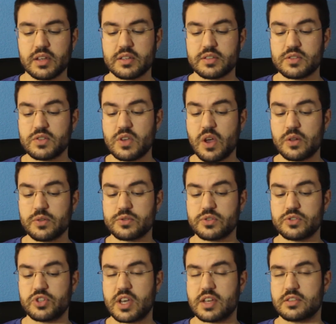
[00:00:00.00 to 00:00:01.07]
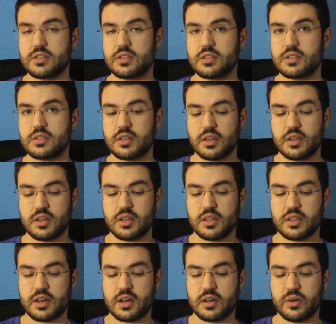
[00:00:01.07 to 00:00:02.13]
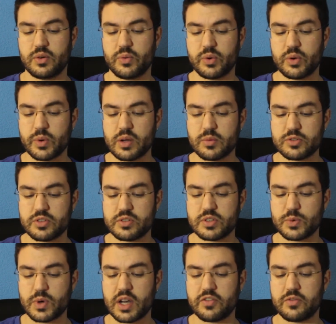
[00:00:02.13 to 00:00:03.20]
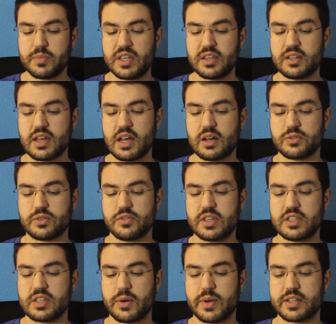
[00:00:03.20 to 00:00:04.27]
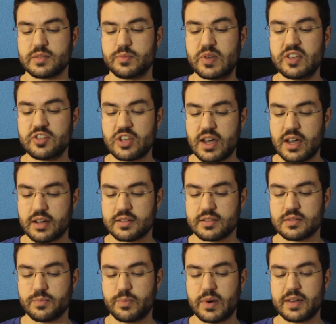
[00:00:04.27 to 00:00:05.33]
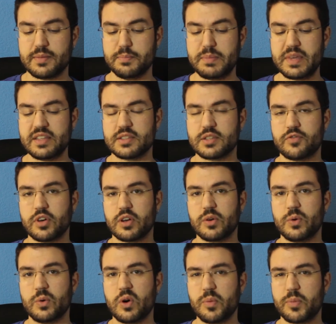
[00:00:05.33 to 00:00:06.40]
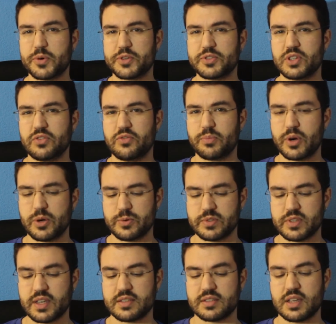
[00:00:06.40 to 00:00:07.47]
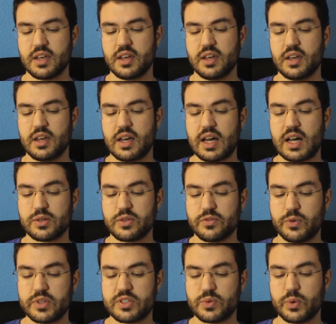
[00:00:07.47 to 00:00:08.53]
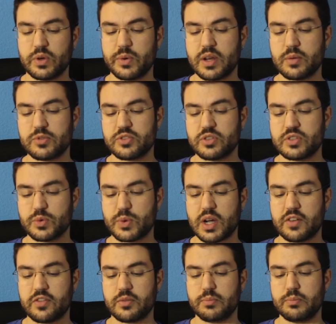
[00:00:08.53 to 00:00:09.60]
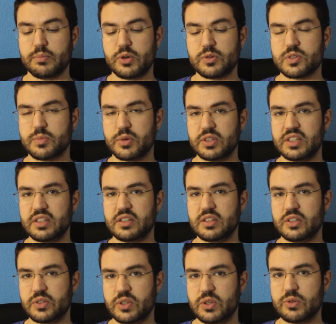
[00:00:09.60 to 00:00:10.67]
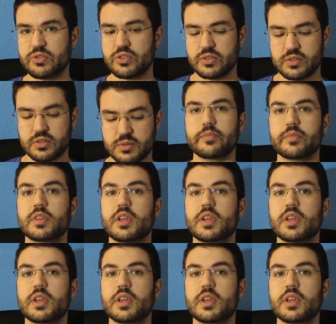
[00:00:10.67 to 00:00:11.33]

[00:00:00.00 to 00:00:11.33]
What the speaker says: Searle suggests that we're able to derive meaning out of indirect speech acts by means of a cooperative process, out of which we're able to derive multiple illocutions.